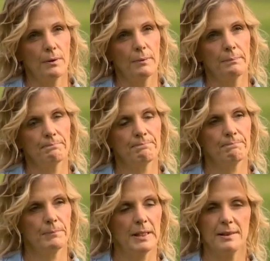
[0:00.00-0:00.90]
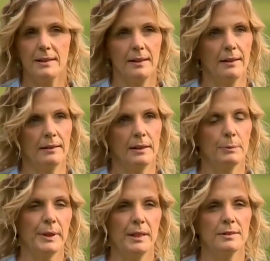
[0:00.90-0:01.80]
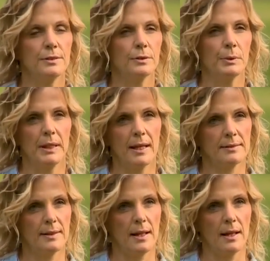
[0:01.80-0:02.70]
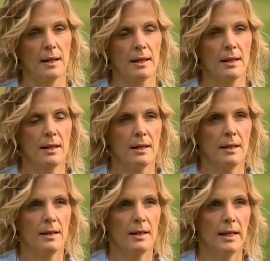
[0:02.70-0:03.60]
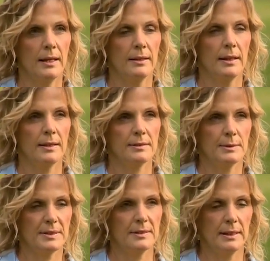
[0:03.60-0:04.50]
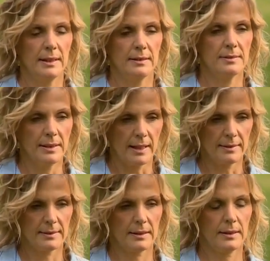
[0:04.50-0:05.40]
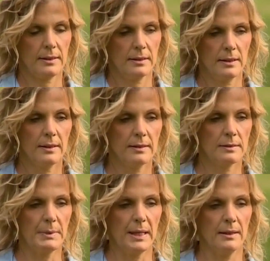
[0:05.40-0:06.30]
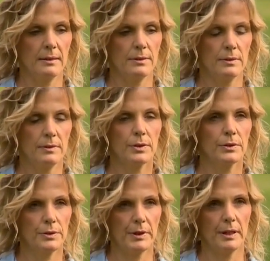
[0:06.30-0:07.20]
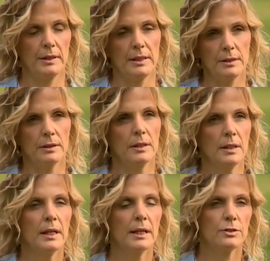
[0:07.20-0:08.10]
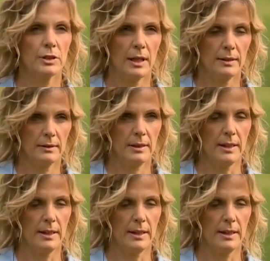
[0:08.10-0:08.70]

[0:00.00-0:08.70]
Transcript: home, and he didn't. He went in to do one last thing. And as he was sitting at his desk, this man turned around and he, he shot